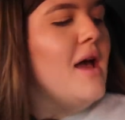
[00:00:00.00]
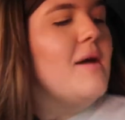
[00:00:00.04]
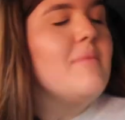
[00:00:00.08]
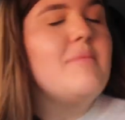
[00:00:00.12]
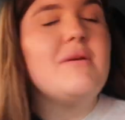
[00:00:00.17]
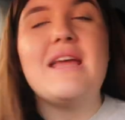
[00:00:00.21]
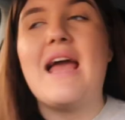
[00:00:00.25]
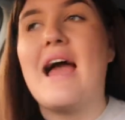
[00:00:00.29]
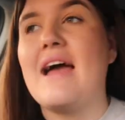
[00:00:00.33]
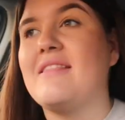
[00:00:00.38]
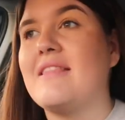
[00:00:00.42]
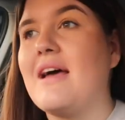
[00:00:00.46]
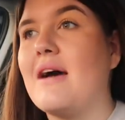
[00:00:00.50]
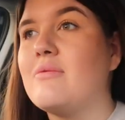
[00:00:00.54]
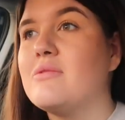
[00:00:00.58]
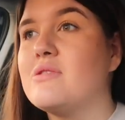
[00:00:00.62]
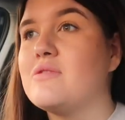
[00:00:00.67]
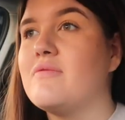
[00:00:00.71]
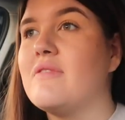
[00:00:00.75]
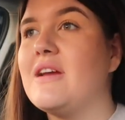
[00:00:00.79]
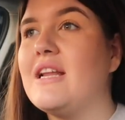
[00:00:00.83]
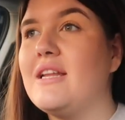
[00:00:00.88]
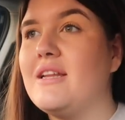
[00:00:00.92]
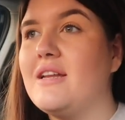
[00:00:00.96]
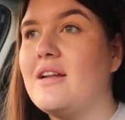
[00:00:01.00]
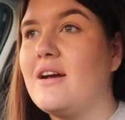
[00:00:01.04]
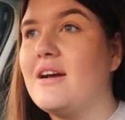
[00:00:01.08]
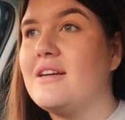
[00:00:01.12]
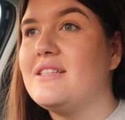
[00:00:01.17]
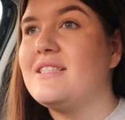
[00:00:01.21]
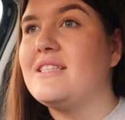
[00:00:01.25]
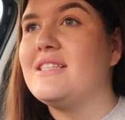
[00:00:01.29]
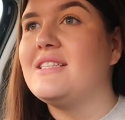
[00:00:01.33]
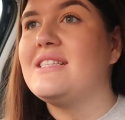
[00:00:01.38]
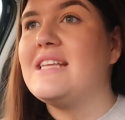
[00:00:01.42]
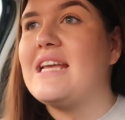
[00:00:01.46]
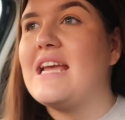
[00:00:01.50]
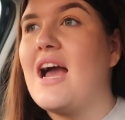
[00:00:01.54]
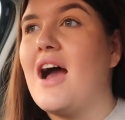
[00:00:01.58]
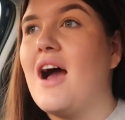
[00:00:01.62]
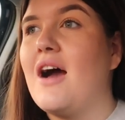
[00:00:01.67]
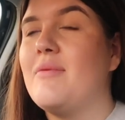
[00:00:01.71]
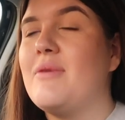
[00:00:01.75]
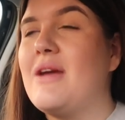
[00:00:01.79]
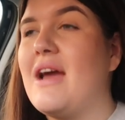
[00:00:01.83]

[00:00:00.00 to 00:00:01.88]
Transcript: But yeah, that was really nice to see her.